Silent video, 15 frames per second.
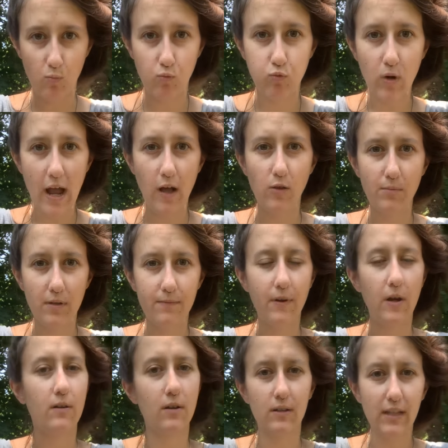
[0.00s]
realm of
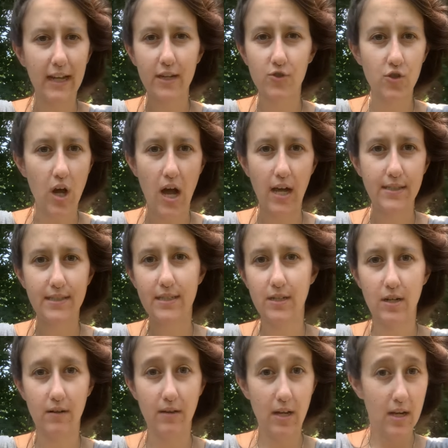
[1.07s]
our electrons and
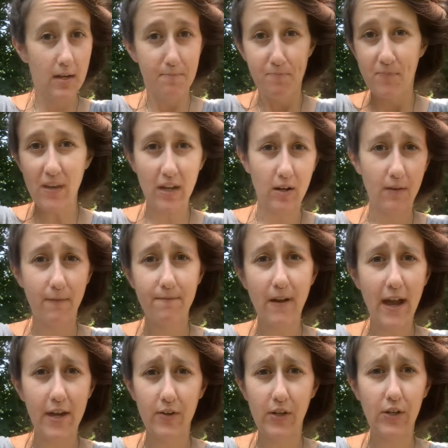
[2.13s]
our
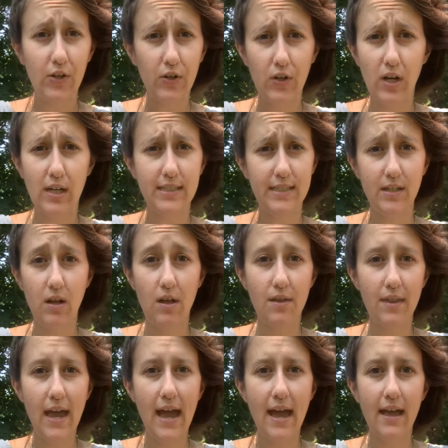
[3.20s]
firing neurons and all
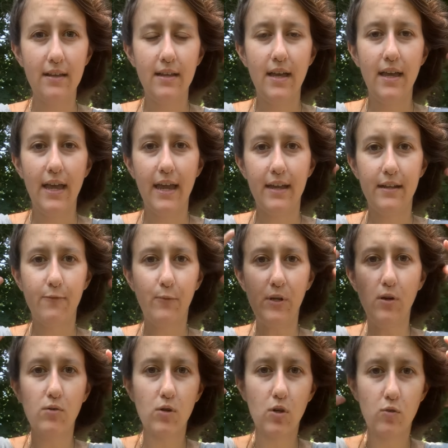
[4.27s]
that. And if we
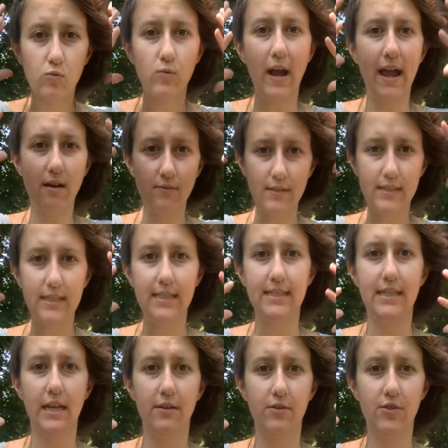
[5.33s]
don't ground this
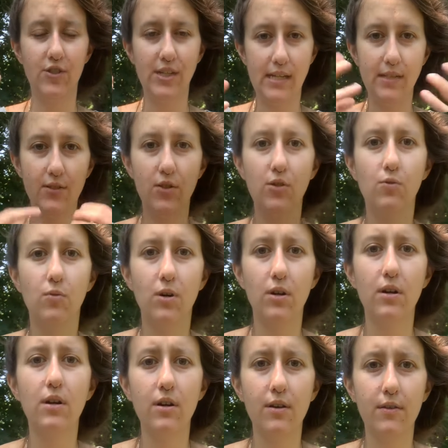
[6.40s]
energy to
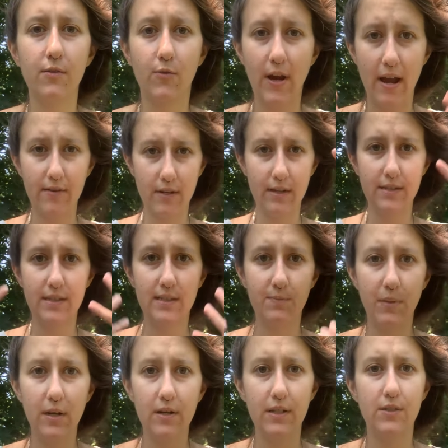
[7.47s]
earth, ground our
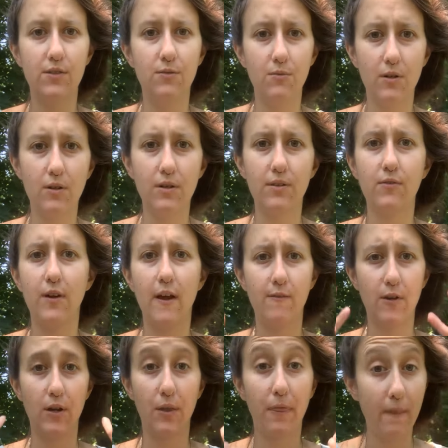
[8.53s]
spirit to earth, ground
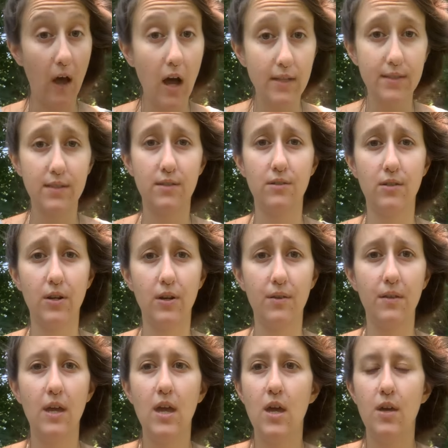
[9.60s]
our thoughts to earth,
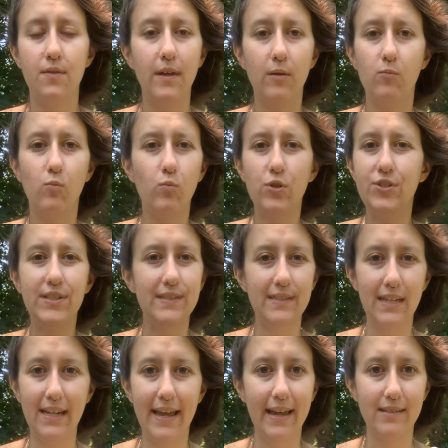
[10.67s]
then we're
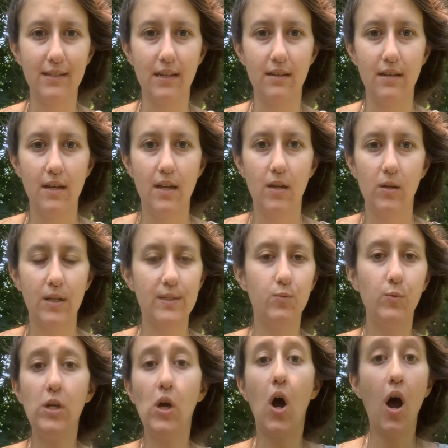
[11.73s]
disconnected, because
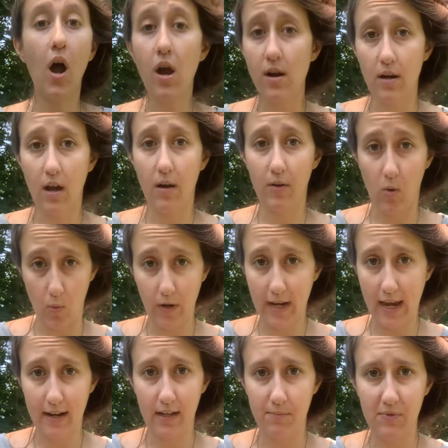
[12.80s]
we are
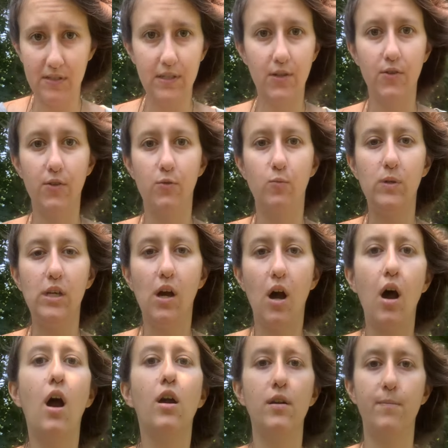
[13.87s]
organic material. We
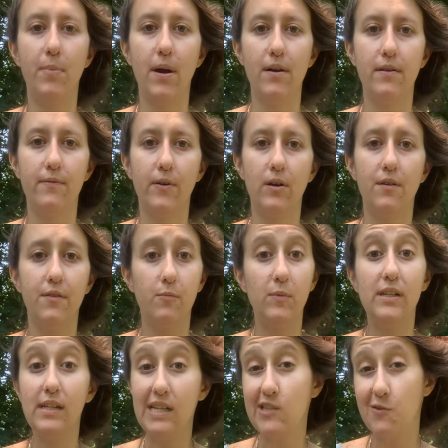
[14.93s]
are a part of earth, and we
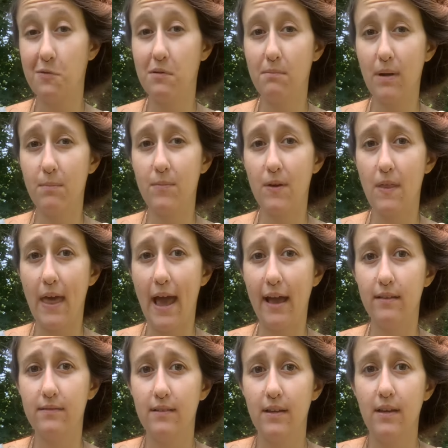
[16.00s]
need to remember that.
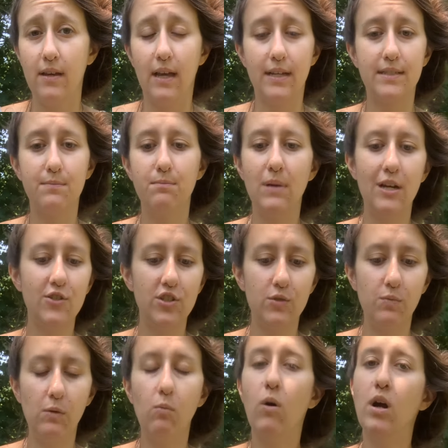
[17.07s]
As much as
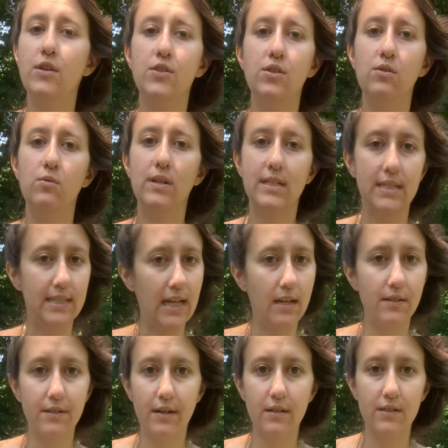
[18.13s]
we want to excel
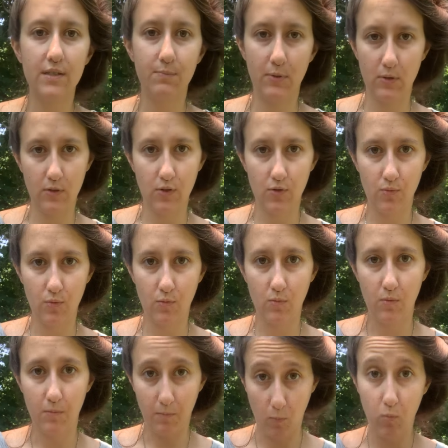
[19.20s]
in our spiritual
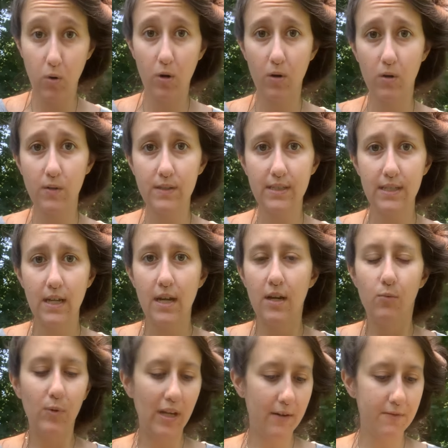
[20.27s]
worlds,
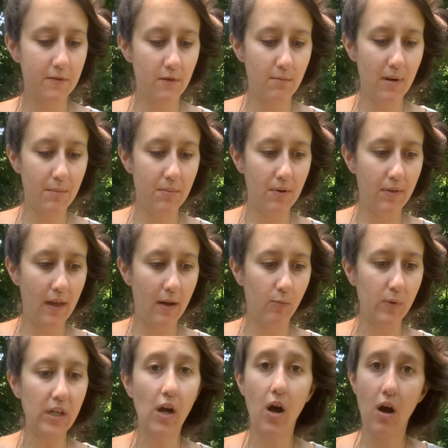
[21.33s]
we have to remember that
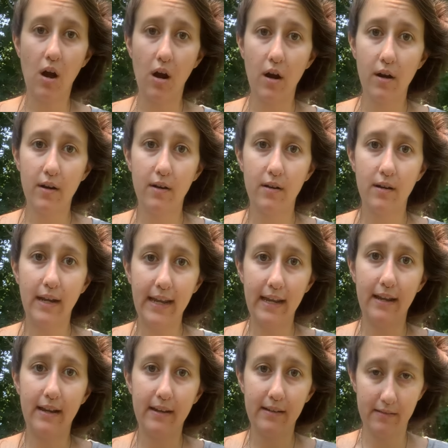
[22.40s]
we are
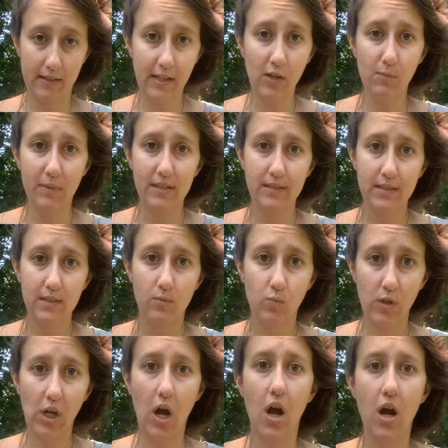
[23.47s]
humans.
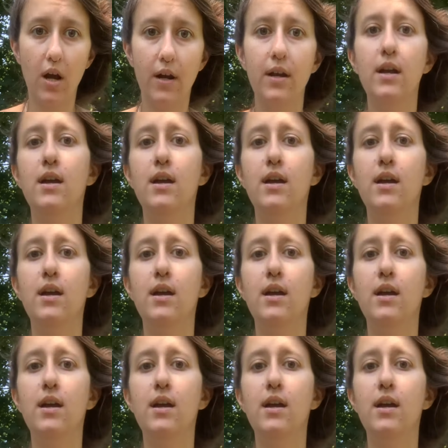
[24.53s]
We are